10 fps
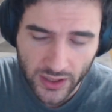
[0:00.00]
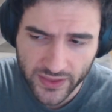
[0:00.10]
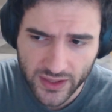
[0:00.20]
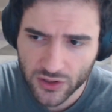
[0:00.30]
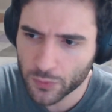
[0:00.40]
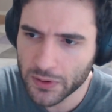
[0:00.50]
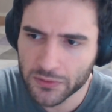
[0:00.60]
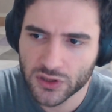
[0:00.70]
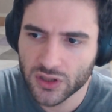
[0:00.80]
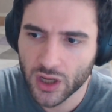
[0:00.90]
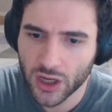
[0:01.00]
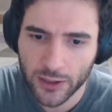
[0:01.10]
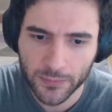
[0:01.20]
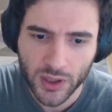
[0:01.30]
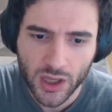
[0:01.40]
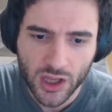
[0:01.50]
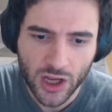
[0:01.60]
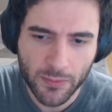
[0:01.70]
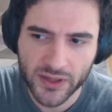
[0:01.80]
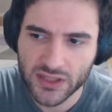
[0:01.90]
And then you'll be able to
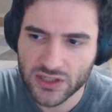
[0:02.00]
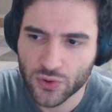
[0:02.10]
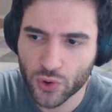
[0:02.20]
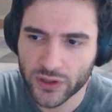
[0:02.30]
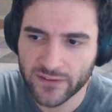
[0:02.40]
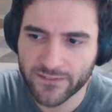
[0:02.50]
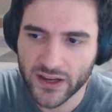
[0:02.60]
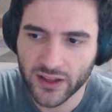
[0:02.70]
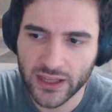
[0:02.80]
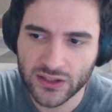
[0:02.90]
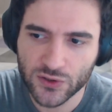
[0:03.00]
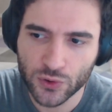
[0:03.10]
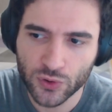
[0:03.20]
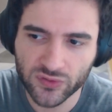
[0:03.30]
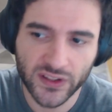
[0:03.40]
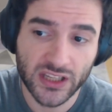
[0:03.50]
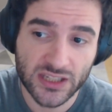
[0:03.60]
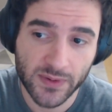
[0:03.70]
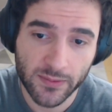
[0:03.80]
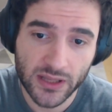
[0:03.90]
come on Discord and find a link to Flint
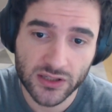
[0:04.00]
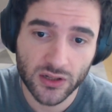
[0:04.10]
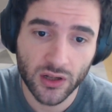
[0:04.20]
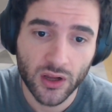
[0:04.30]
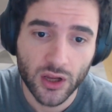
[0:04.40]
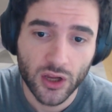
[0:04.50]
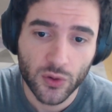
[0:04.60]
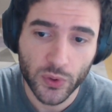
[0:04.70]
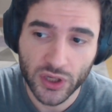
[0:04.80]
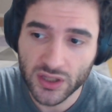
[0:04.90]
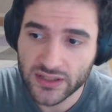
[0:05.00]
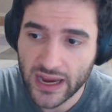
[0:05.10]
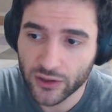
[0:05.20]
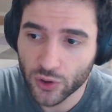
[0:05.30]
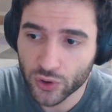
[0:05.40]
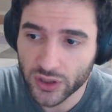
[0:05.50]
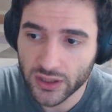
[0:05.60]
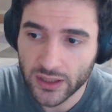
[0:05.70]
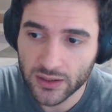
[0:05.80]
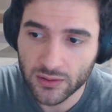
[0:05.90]
Experimental, where you can download
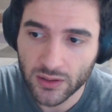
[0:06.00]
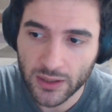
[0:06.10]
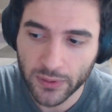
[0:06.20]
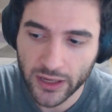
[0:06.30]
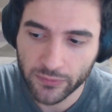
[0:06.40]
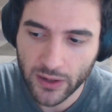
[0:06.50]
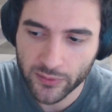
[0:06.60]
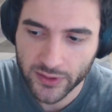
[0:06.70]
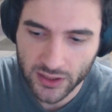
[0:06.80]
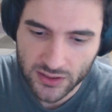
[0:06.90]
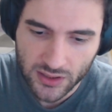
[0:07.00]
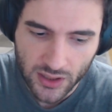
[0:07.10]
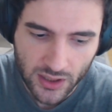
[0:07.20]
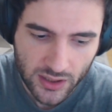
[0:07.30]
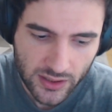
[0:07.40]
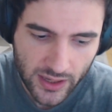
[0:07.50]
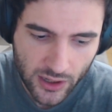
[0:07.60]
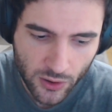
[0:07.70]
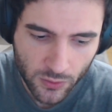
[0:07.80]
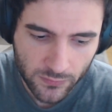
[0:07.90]
and play around with it.
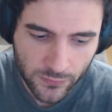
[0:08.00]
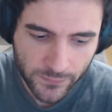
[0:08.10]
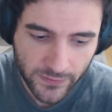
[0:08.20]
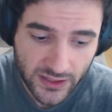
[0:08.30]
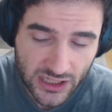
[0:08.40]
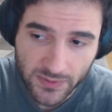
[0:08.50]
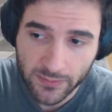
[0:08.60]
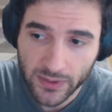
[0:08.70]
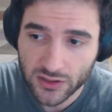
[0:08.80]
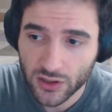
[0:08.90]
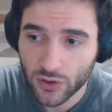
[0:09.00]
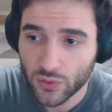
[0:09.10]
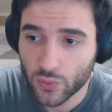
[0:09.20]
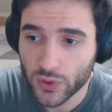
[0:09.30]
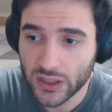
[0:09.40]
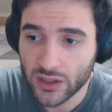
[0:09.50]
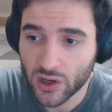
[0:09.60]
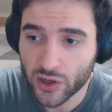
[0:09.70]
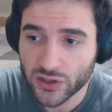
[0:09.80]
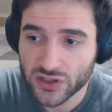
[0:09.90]
Now, for Flint Experimental, we
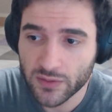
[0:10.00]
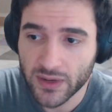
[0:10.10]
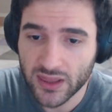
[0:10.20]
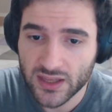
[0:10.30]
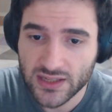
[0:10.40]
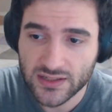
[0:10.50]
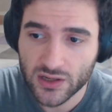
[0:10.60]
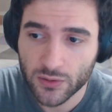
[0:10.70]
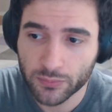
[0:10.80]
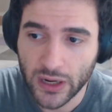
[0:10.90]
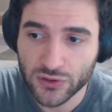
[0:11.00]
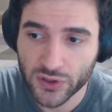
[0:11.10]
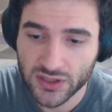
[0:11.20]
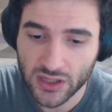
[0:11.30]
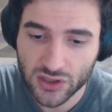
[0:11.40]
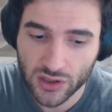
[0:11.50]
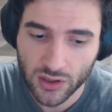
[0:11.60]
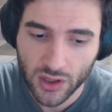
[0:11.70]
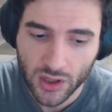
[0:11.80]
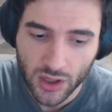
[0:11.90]
are submitting this as a browser
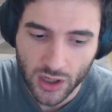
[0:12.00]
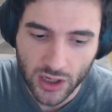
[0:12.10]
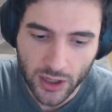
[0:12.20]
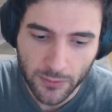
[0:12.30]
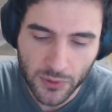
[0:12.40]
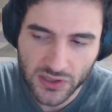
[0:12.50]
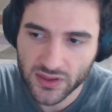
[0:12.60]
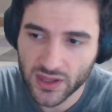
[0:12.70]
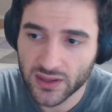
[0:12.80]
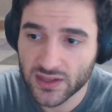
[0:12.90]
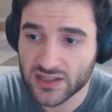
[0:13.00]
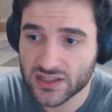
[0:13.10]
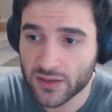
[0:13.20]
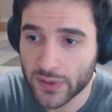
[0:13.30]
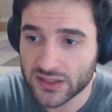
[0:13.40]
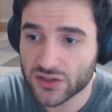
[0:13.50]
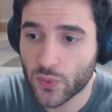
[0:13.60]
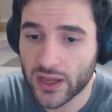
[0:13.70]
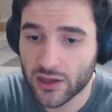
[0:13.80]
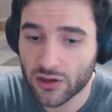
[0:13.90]
extension because I think this is the best
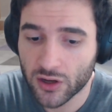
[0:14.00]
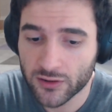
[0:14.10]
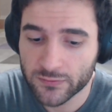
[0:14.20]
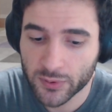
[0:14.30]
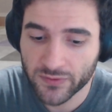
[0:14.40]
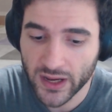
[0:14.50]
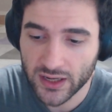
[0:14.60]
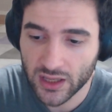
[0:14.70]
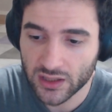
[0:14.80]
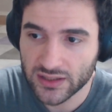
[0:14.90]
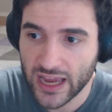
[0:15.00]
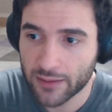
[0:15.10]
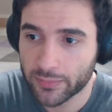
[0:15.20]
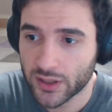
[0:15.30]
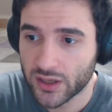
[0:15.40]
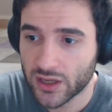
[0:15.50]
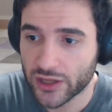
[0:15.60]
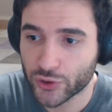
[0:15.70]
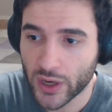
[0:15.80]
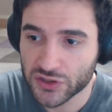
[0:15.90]
way of providing dApp
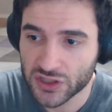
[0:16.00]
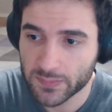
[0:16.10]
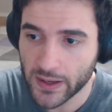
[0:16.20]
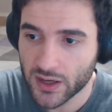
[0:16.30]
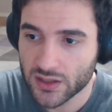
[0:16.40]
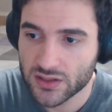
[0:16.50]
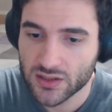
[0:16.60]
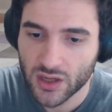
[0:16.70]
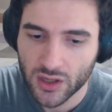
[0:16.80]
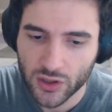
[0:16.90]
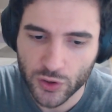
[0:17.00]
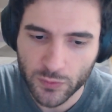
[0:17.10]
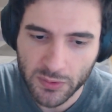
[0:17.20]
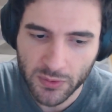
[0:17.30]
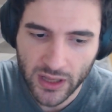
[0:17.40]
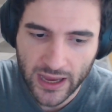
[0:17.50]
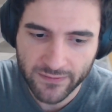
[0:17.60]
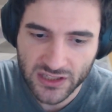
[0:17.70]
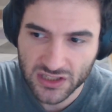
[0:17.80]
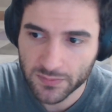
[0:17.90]
interaction experience. People have
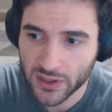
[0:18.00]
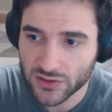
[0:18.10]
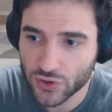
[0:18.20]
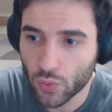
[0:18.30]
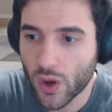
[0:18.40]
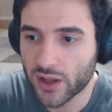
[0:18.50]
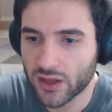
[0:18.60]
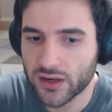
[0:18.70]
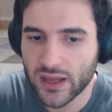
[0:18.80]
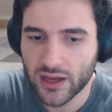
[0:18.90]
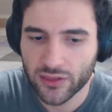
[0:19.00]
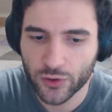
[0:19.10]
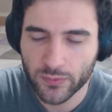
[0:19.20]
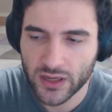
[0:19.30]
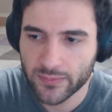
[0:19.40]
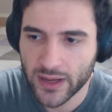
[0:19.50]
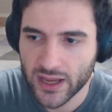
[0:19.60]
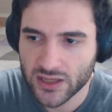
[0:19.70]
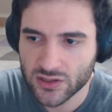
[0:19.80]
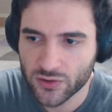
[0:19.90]
this experience through Wallet Connect, through
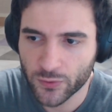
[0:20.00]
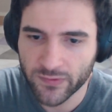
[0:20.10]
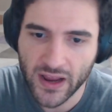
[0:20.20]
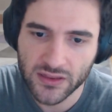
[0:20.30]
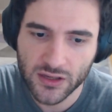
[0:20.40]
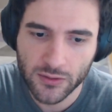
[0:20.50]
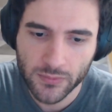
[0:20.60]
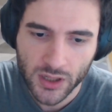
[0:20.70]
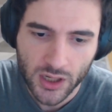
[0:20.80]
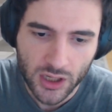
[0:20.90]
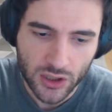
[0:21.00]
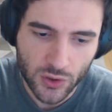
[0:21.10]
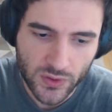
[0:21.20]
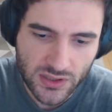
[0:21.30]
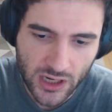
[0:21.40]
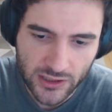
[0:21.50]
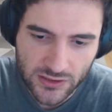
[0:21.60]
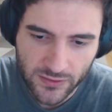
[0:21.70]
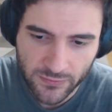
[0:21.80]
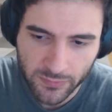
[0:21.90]
MetaMask, through Phantom, these
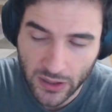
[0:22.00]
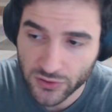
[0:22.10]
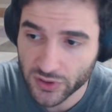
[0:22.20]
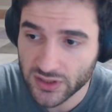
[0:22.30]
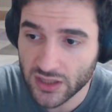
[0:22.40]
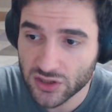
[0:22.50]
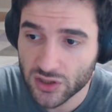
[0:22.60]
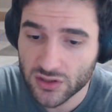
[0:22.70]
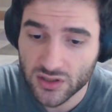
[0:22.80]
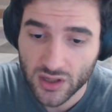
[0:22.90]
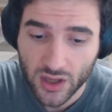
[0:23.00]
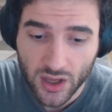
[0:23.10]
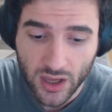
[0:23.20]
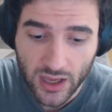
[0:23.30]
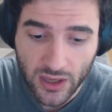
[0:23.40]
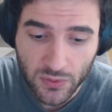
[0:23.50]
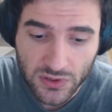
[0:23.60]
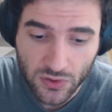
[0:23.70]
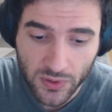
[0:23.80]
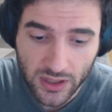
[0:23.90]
kinds of browser extensions. And
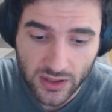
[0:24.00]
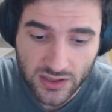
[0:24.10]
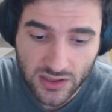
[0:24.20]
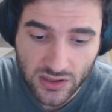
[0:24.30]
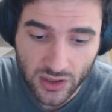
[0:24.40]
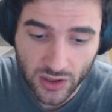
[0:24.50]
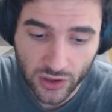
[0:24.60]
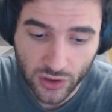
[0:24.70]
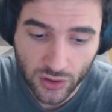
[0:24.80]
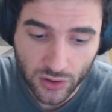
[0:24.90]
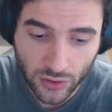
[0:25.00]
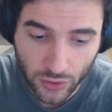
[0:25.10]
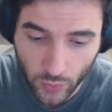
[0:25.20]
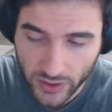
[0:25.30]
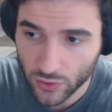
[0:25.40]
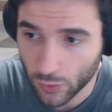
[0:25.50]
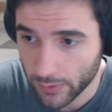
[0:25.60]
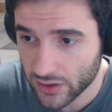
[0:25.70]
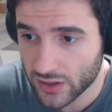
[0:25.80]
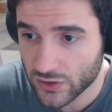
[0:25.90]
we think this is a good way to go
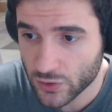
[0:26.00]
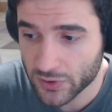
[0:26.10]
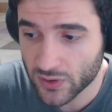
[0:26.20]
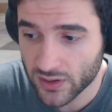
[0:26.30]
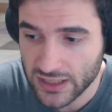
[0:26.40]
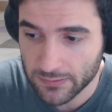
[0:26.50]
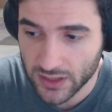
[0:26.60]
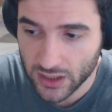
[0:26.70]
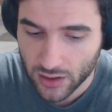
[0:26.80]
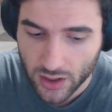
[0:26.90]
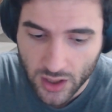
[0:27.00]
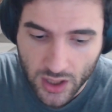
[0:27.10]
about it, and so we'll be doing the same thing.